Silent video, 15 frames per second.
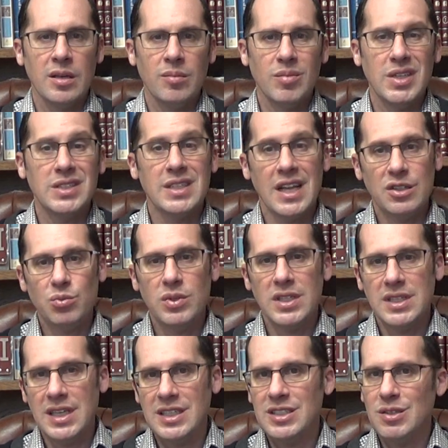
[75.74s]
Because that's what it
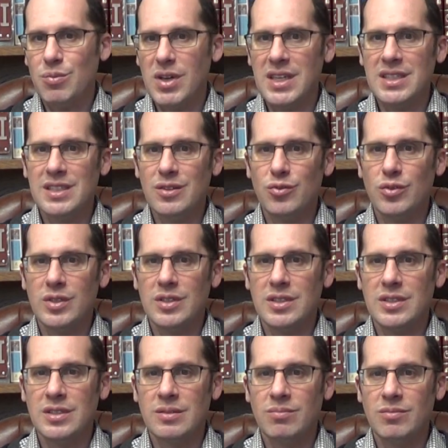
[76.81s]
takes to make a
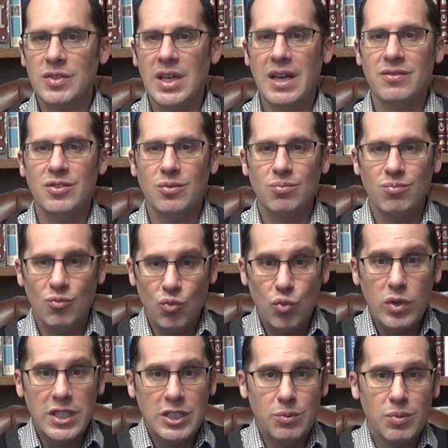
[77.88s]
difference. You have to
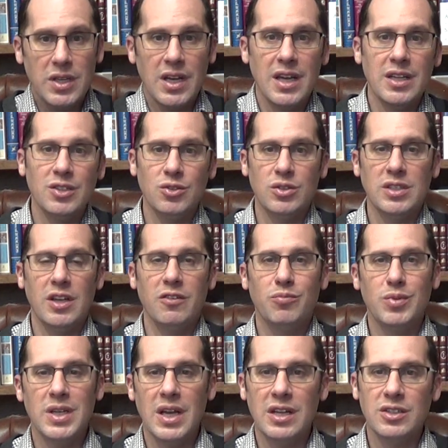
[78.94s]
reach beyond yourself,
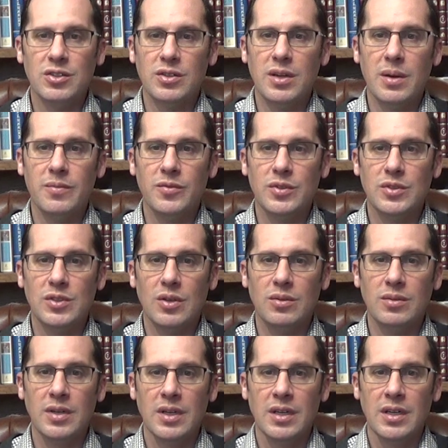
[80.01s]
beyond your comfort zone.
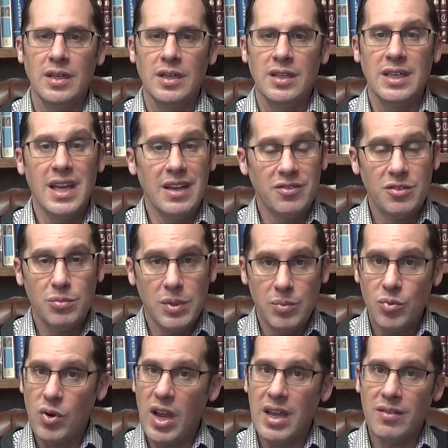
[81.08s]
You have to be
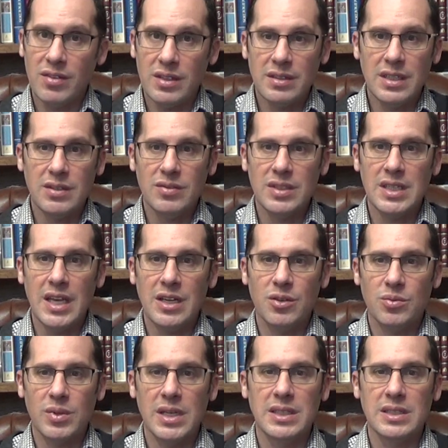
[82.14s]
brave and even take a
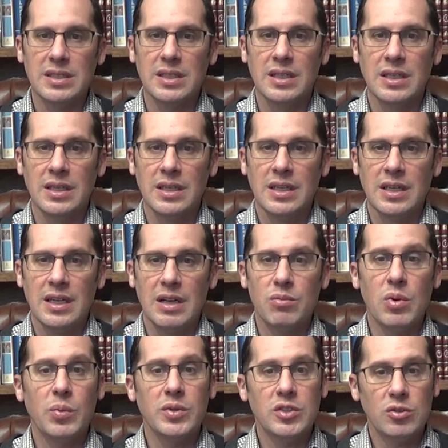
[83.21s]
risk. And
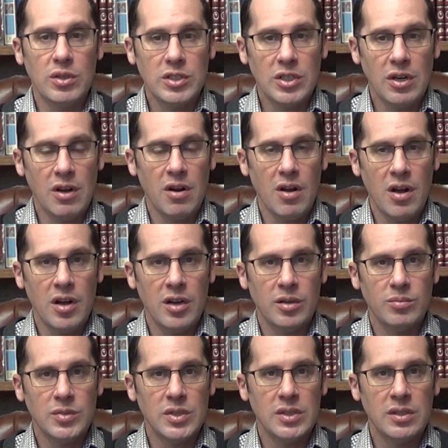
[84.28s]
when we stretch out our
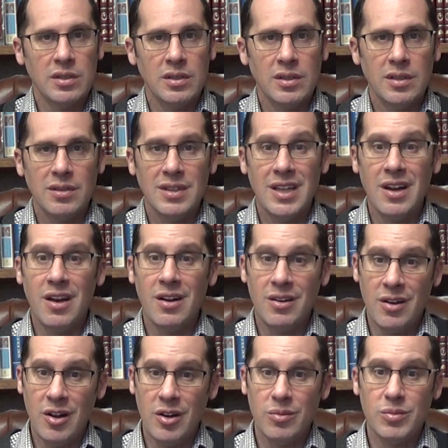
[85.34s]
arms, then our
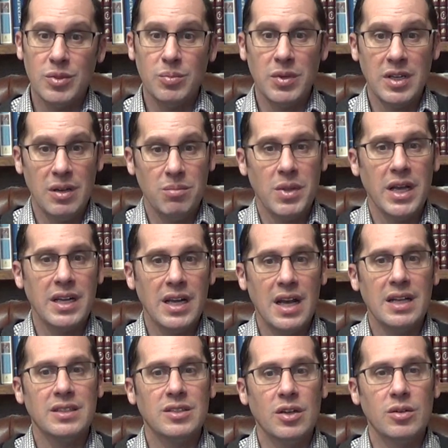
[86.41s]
arms become like
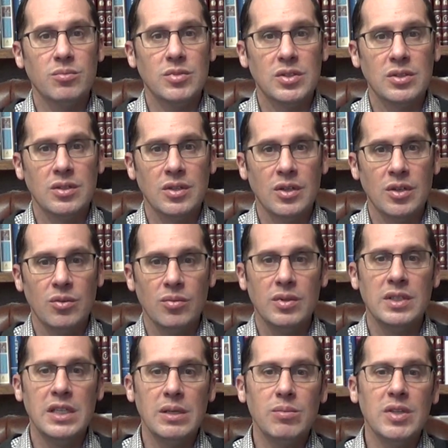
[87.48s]
God's arms,
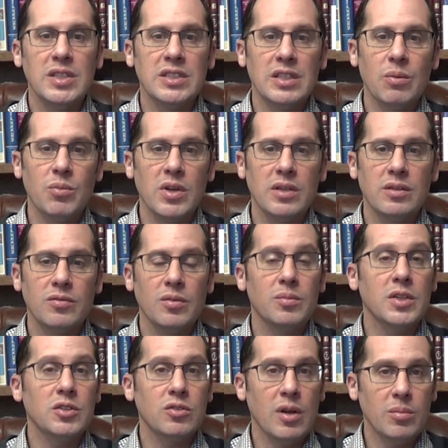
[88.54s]
redeeming someone from
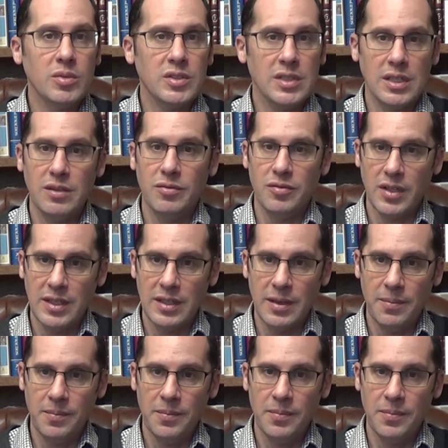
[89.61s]
the troubles that afflict them.